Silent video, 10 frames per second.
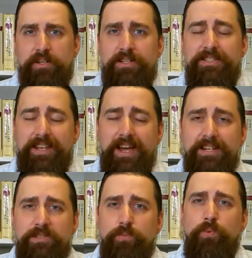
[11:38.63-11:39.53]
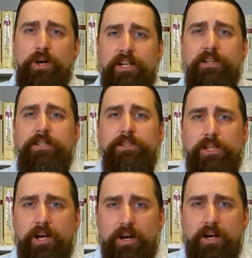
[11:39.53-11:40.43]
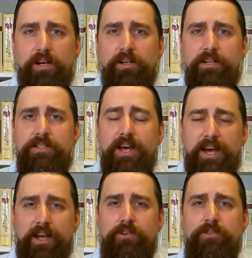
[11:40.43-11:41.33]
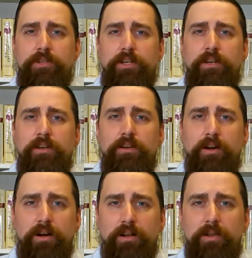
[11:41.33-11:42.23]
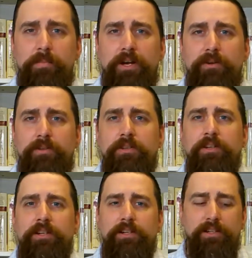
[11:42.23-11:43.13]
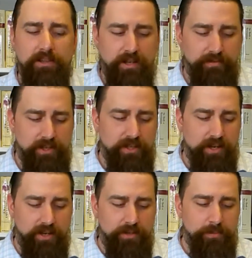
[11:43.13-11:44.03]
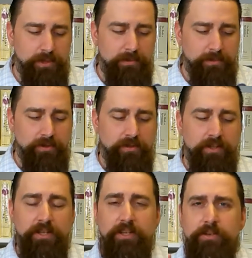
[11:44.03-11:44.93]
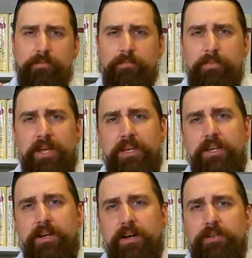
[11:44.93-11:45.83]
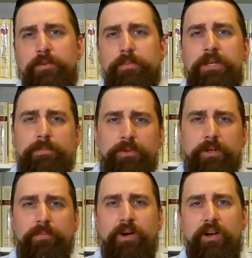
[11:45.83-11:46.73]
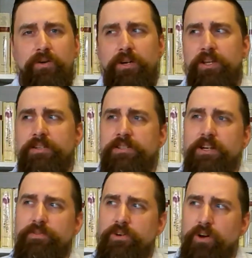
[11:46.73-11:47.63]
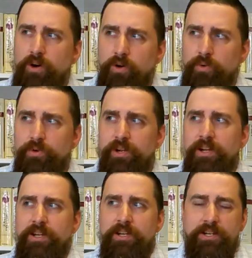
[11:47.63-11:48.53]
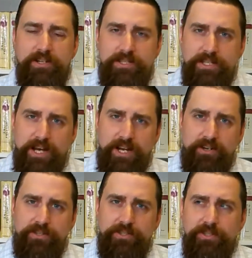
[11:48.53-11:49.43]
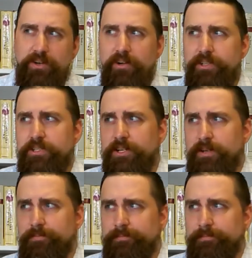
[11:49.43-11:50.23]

Because that's what the law is actually all about loving other people, making other people a priority instead of your own desires all the time.